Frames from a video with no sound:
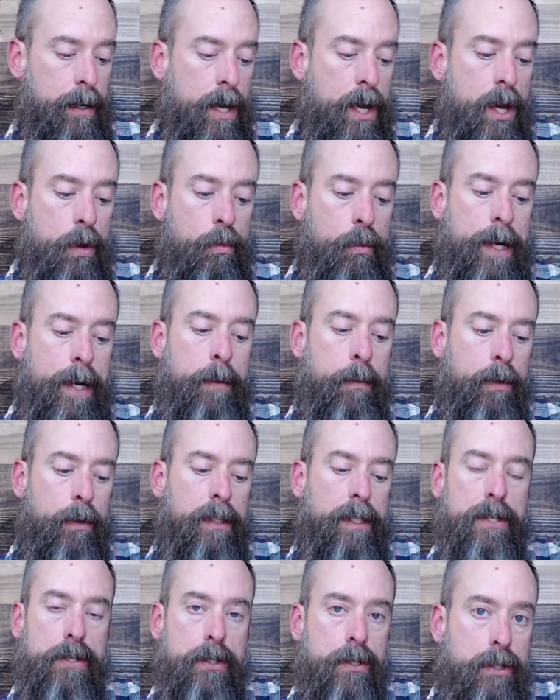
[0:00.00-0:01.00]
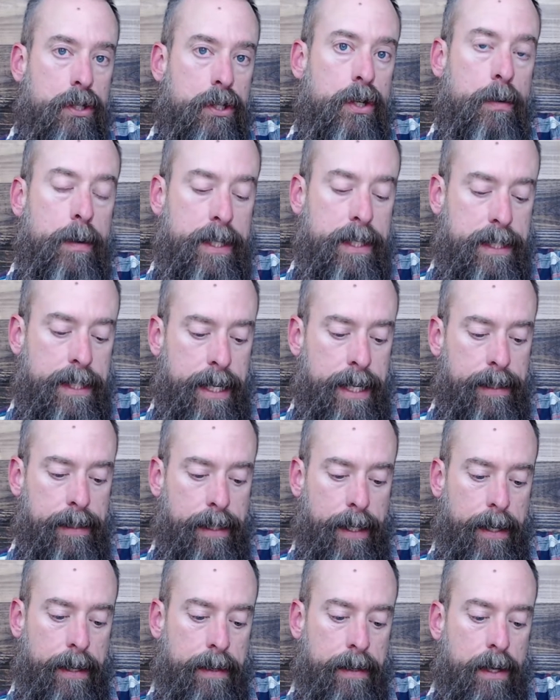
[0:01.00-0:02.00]
we will listen to you
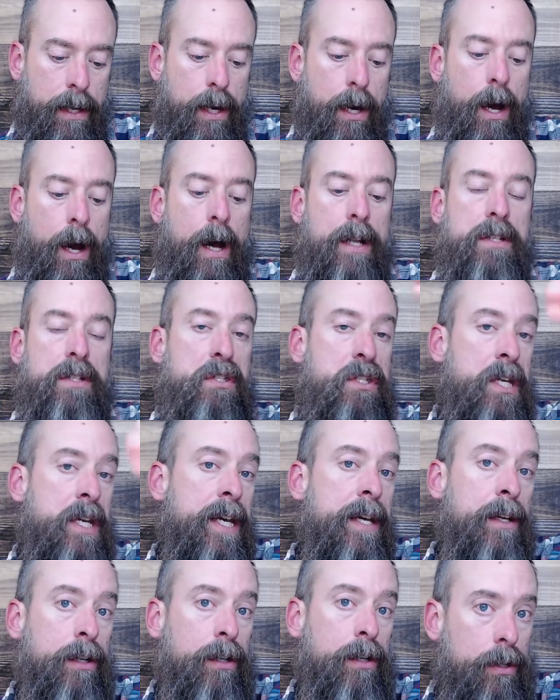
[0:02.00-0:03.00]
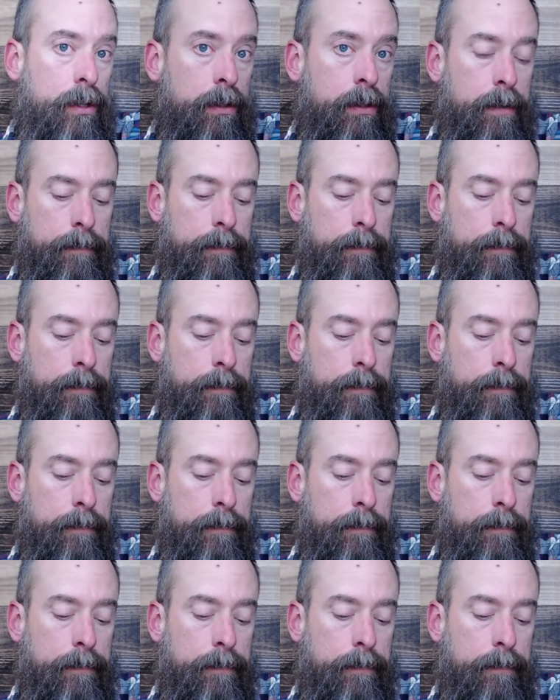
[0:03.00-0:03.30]
intently until